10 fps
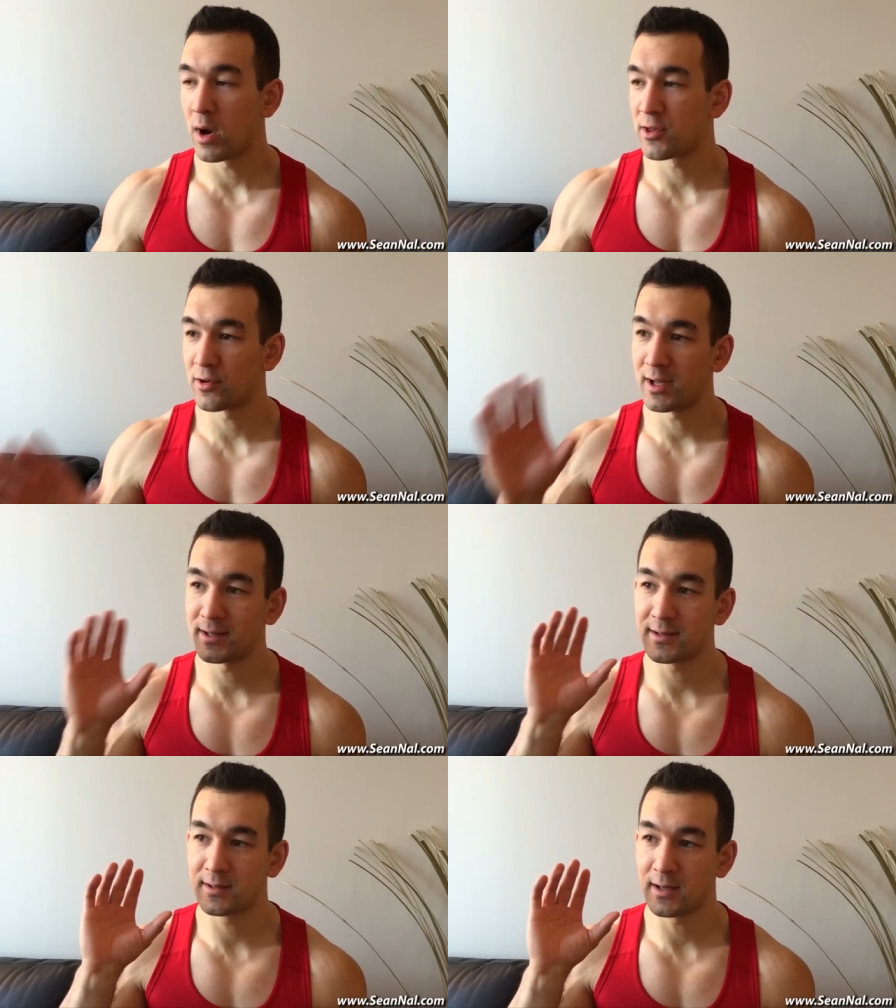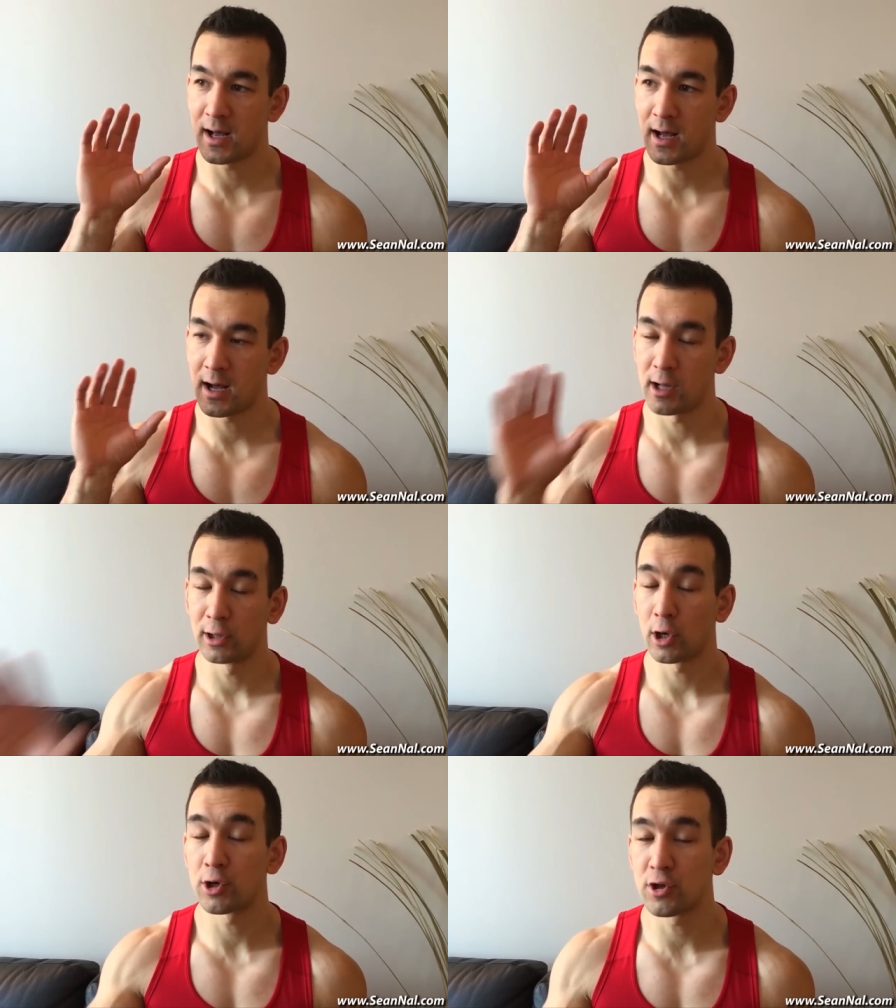whether it's uh,
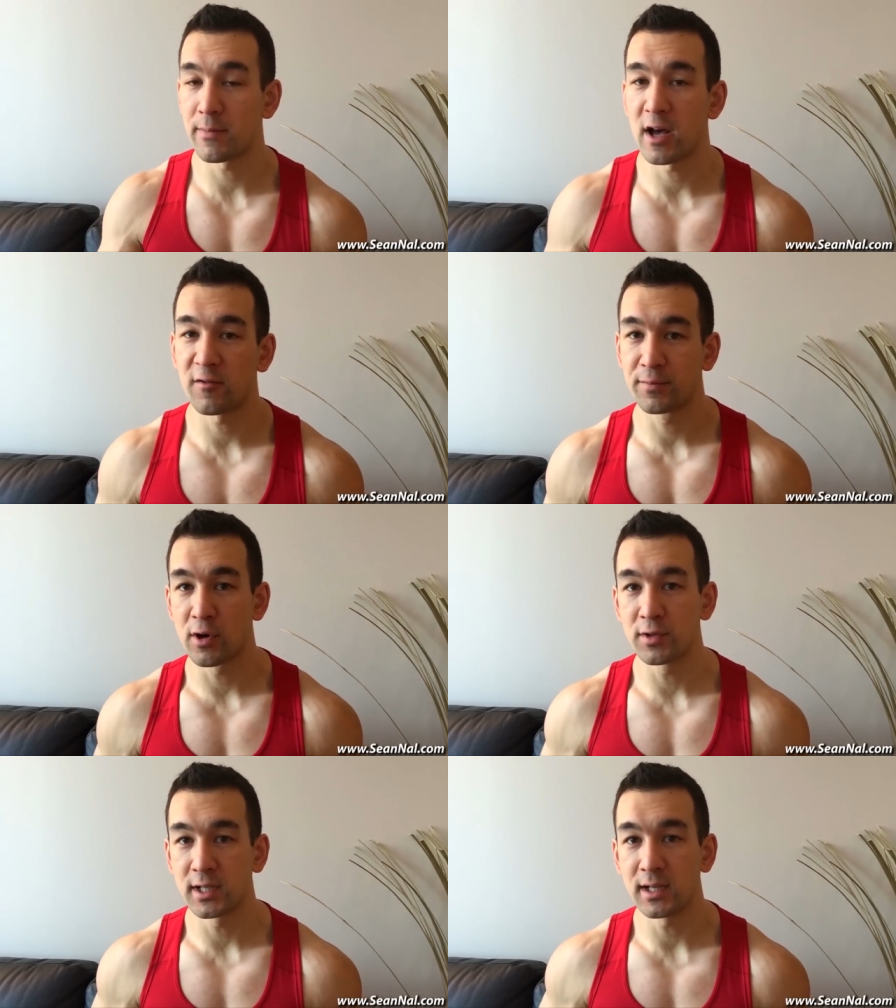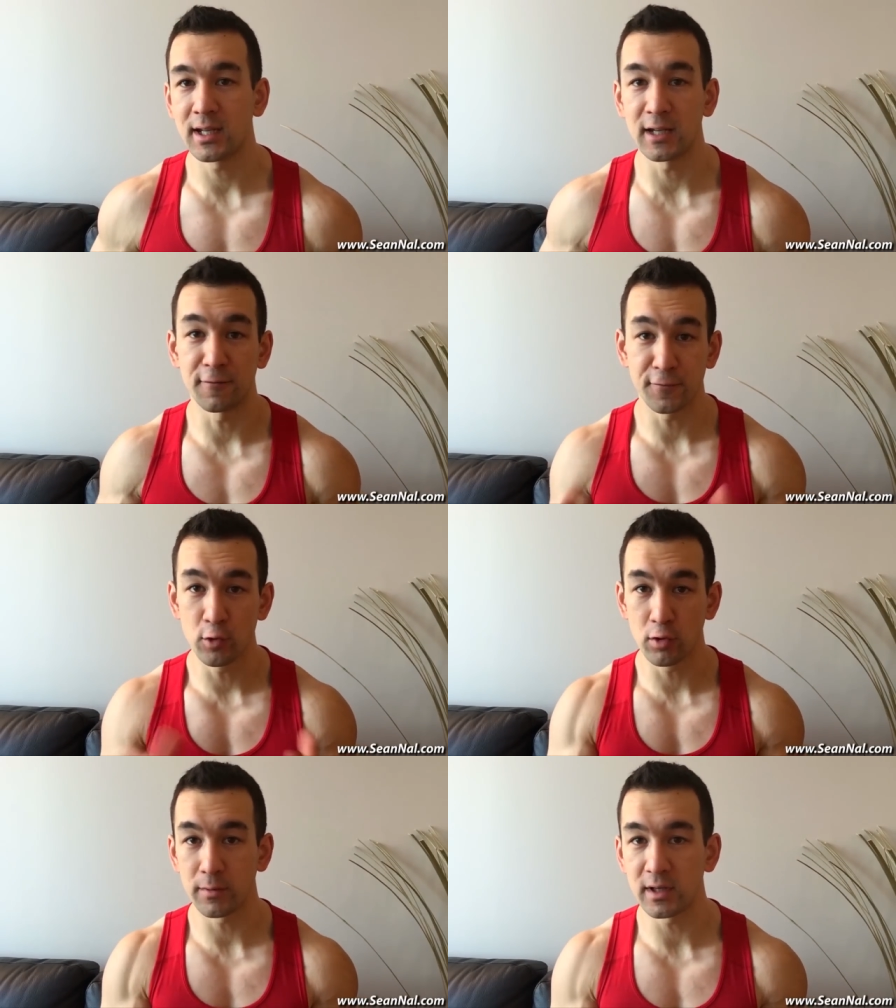a larger amount of protein in
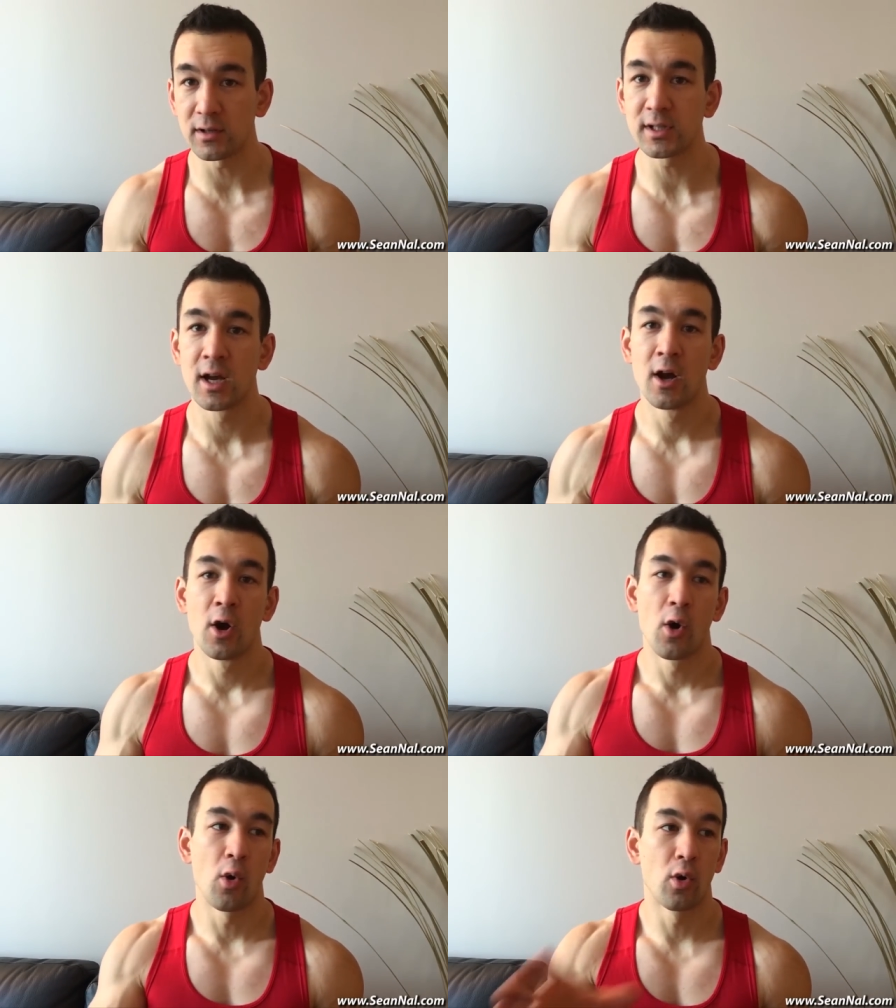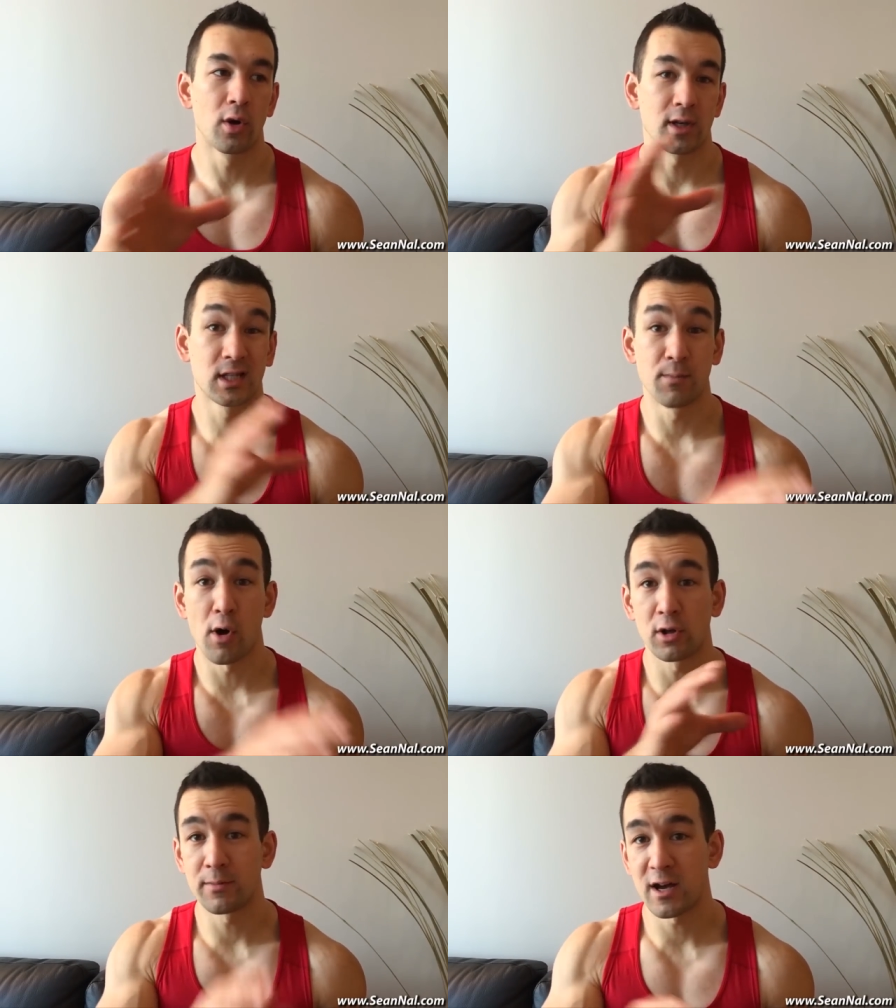fewer meals or a
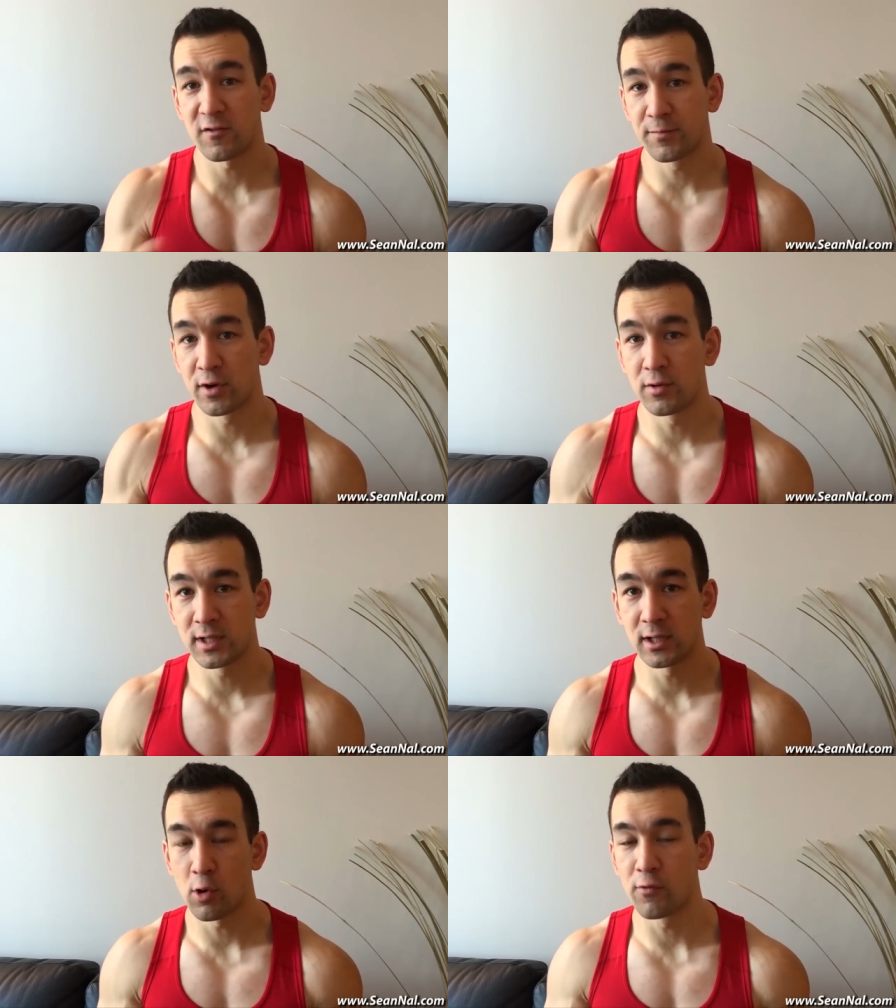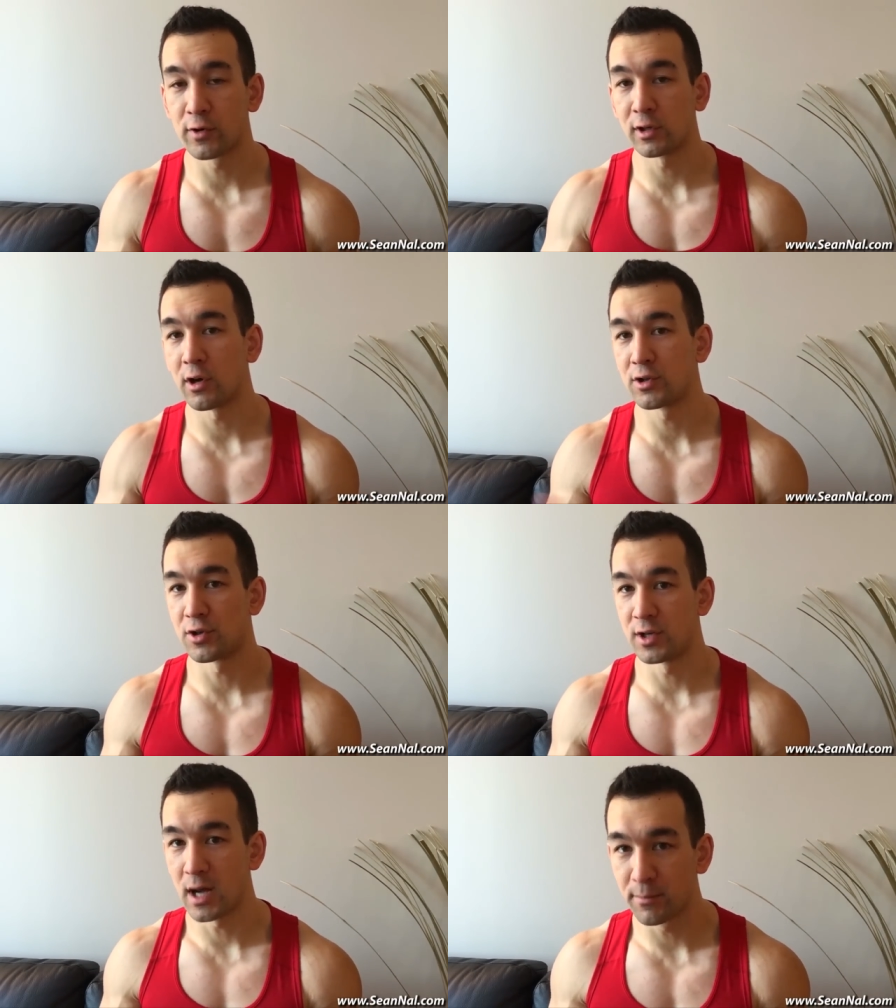smaller amount of protein over a
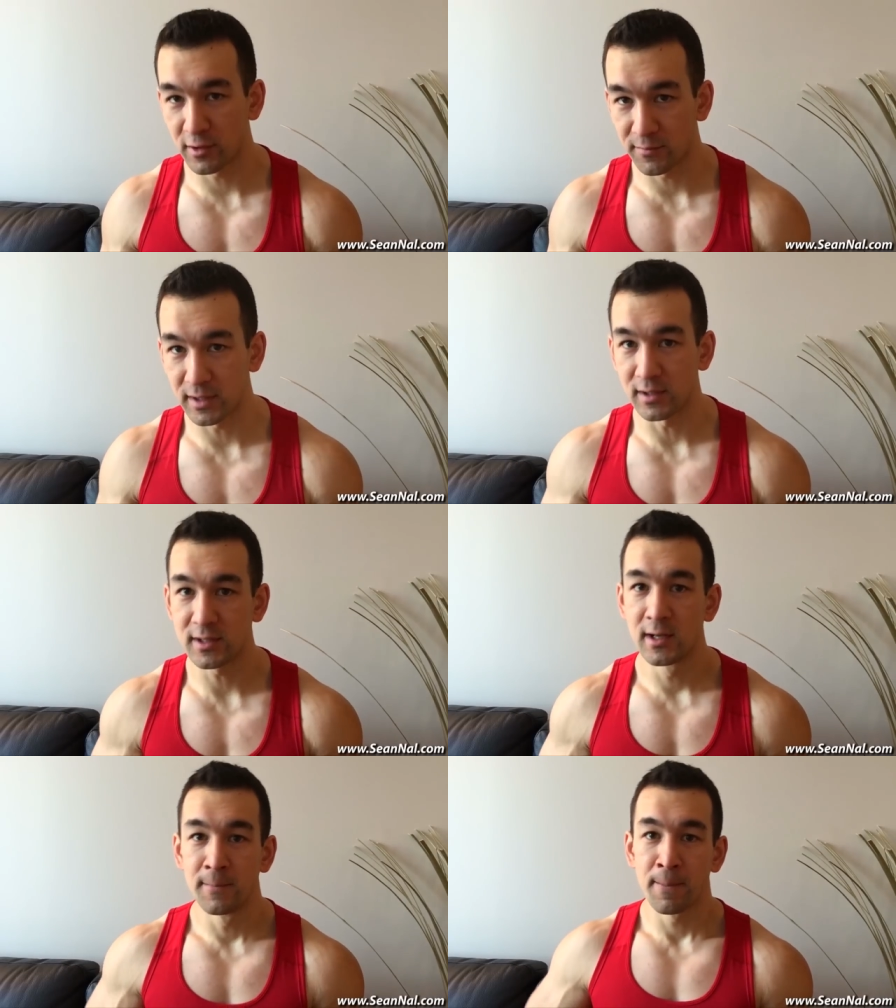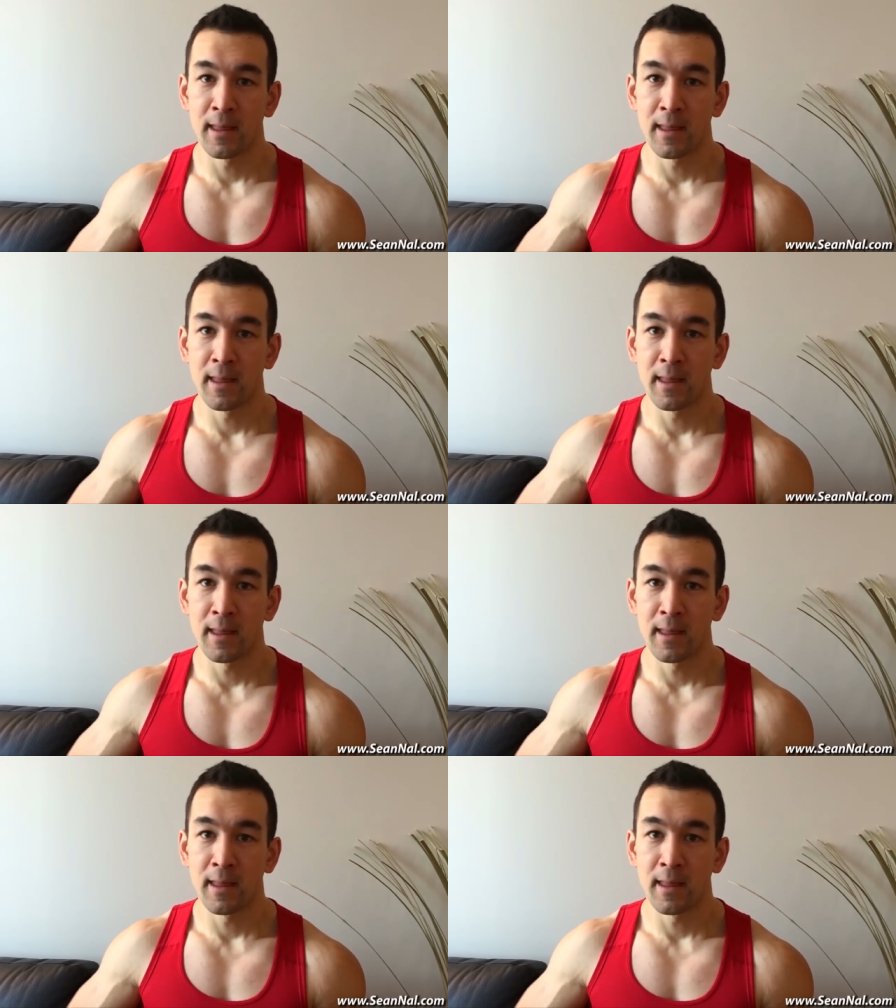larger number of meals?